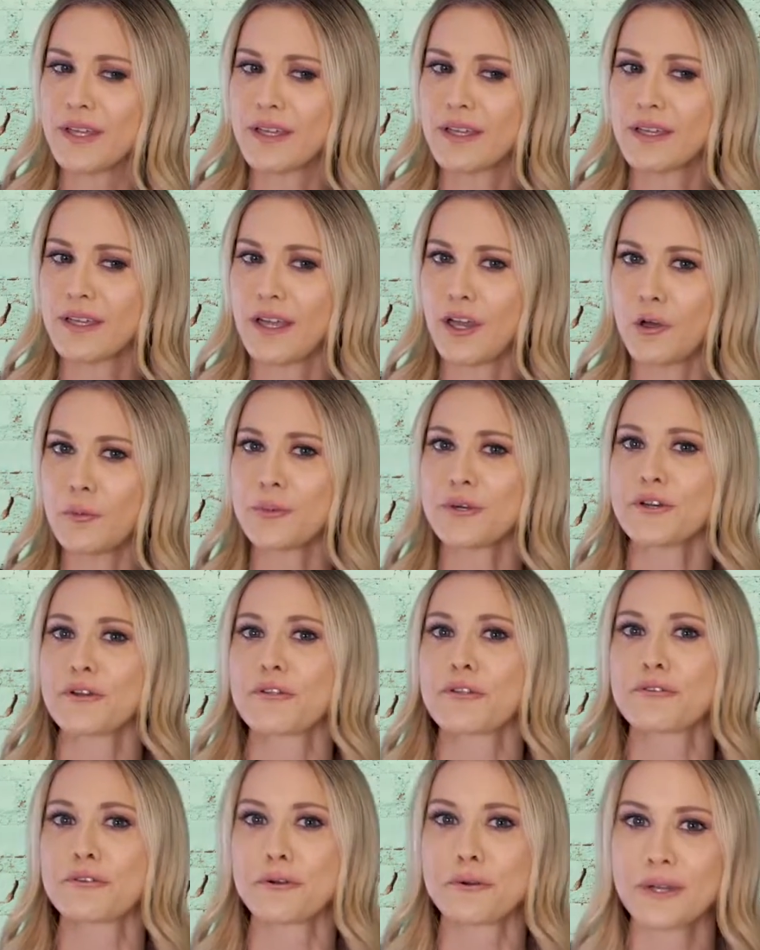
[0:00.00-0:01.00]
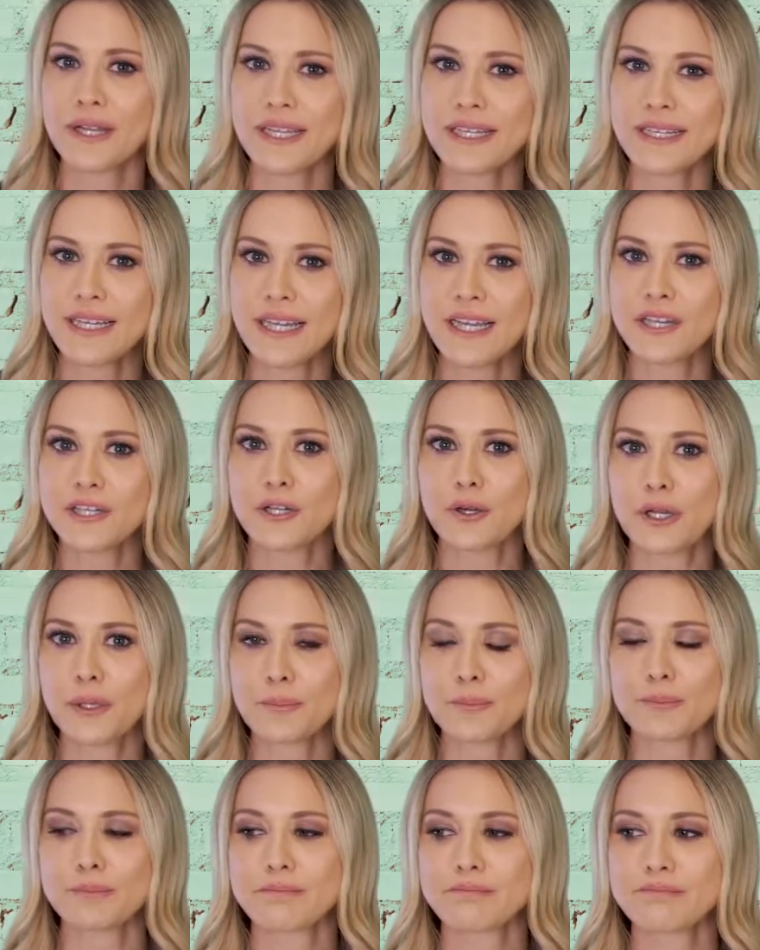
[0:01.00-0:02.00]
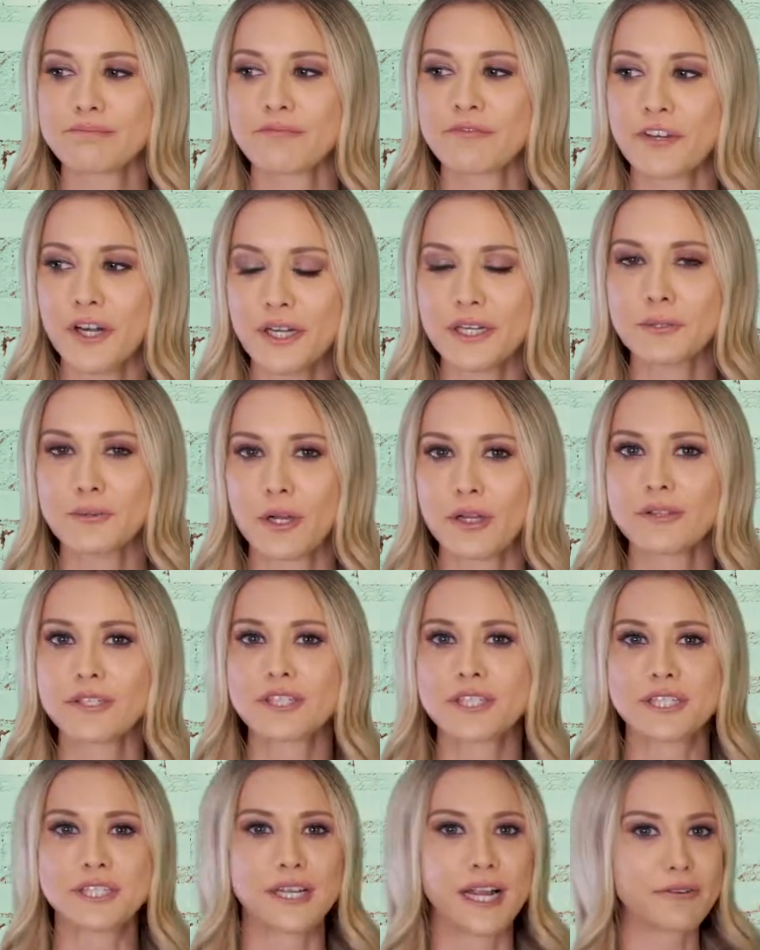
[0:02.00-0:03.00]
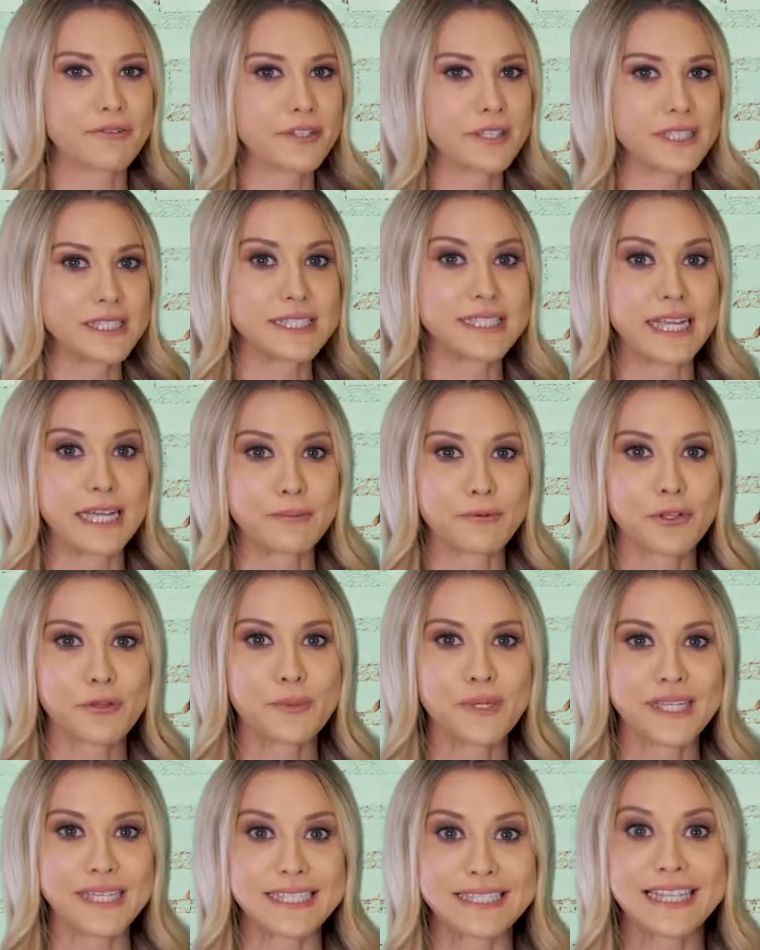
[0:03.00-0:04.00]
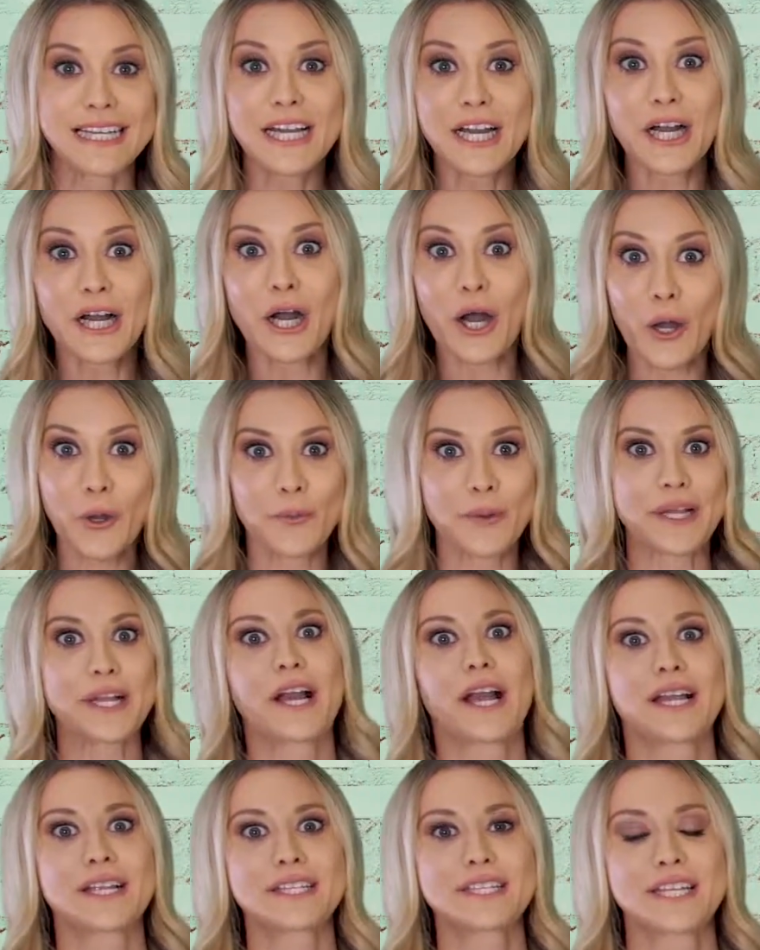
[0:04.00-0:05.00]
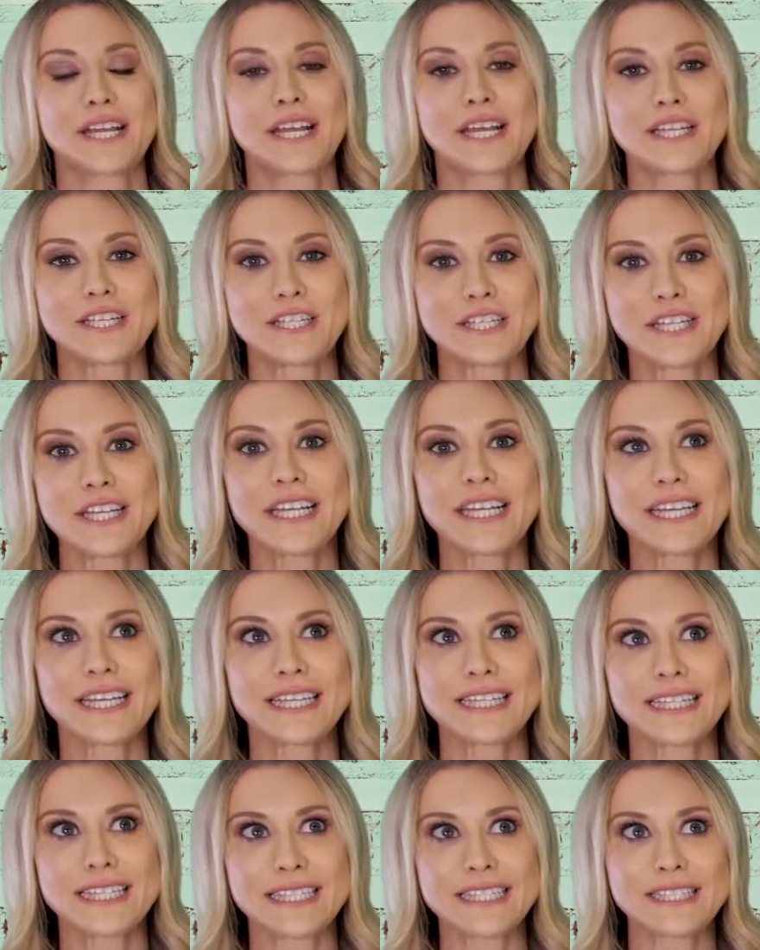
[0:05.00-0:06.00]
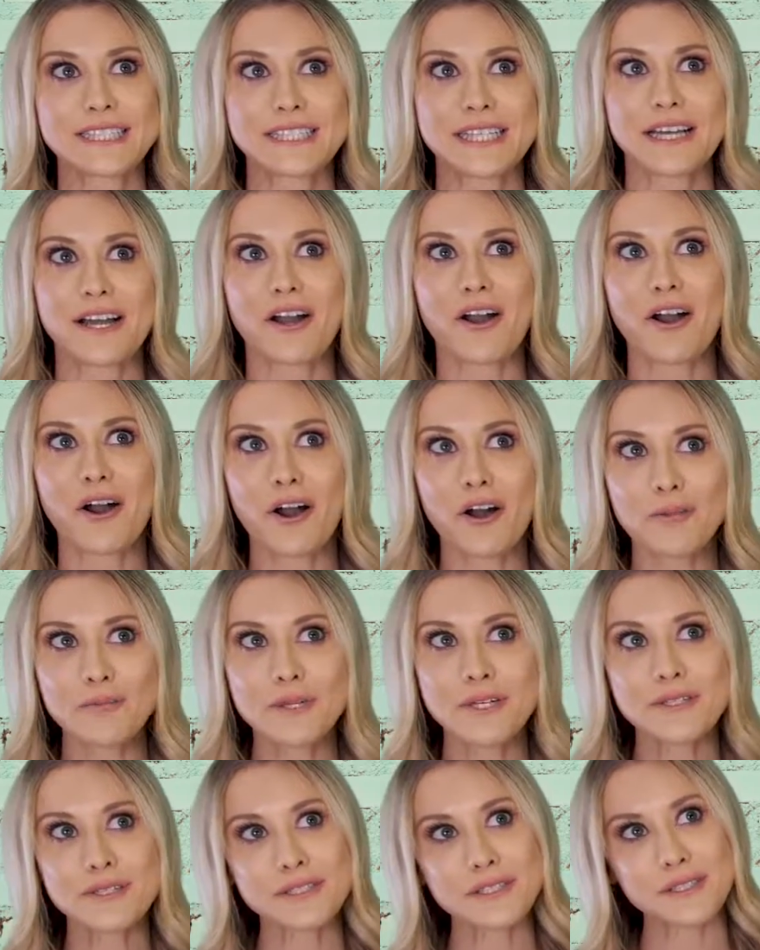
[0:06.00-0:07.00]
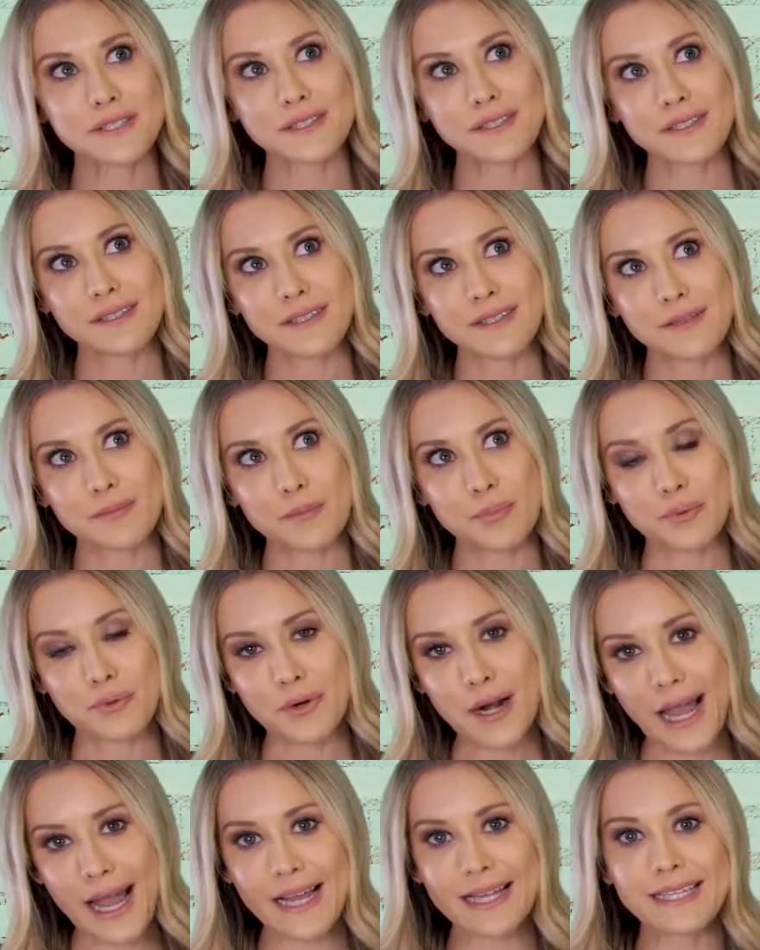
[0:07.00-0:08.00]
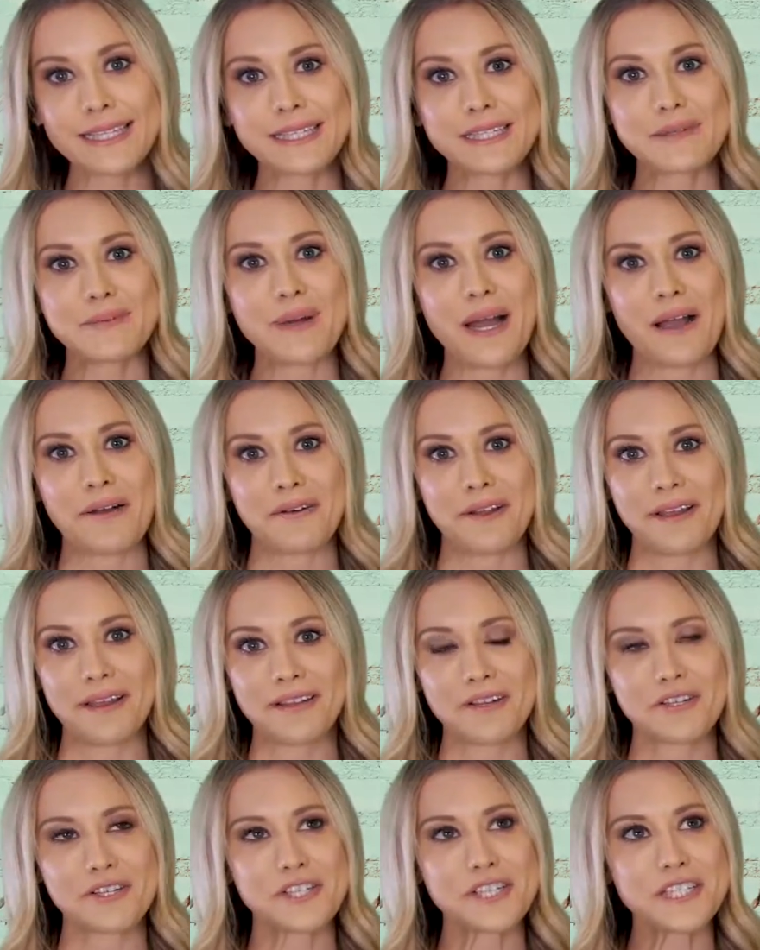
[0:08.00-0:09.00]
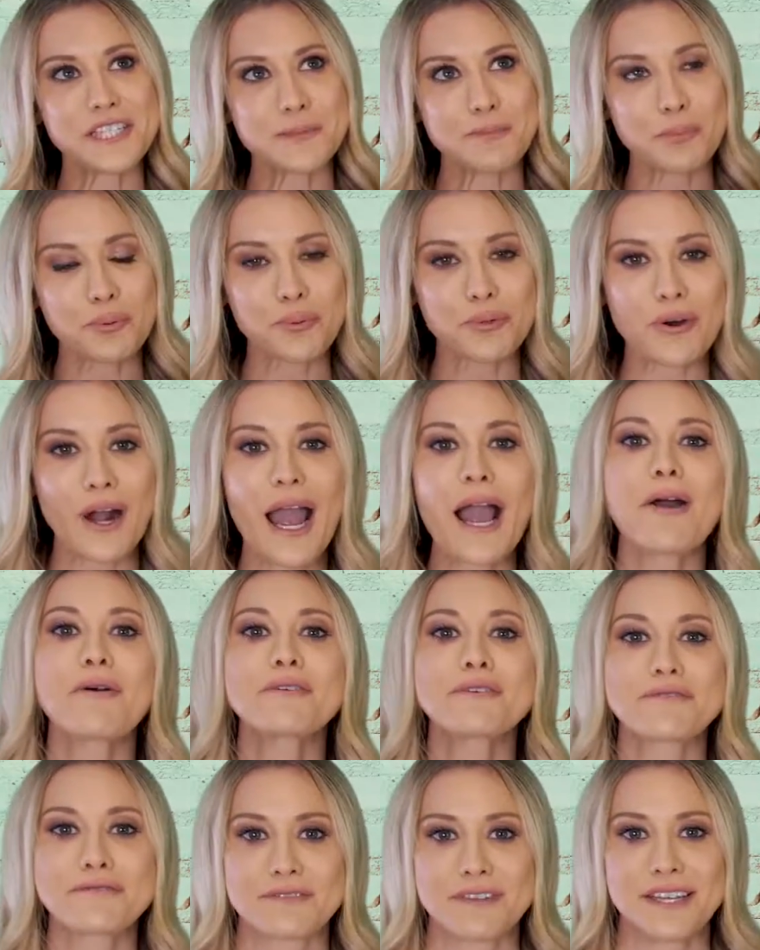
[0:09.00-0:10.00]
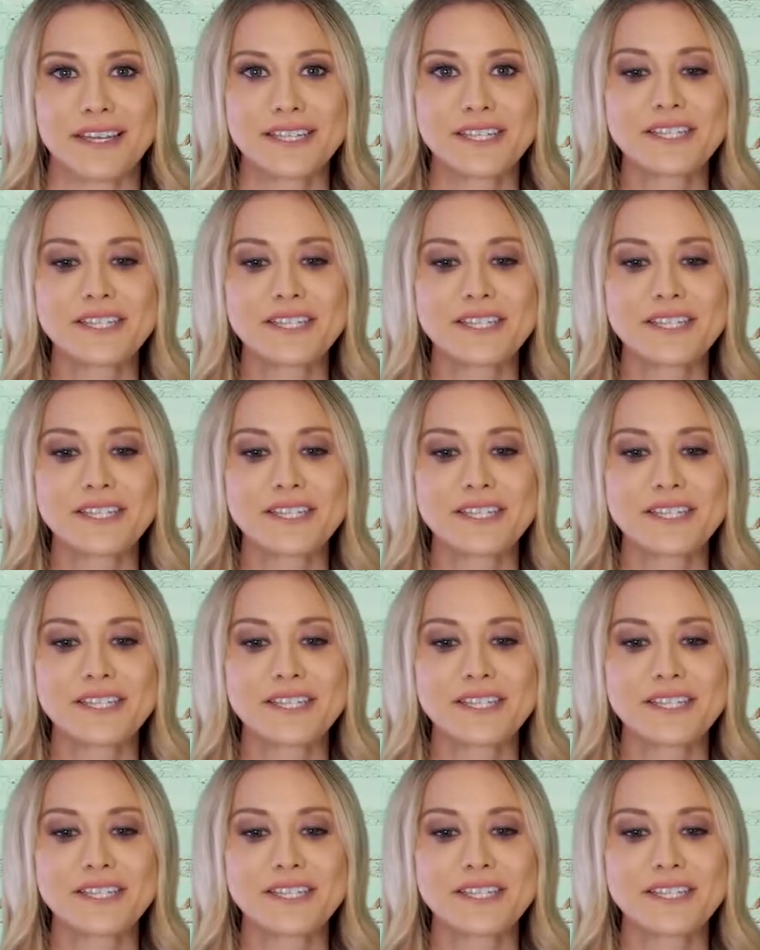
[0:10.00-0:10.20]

help her through it, knowing very well that she's not really stable, because, oh my gosh, she is almost bragging about it, or she's proud of it.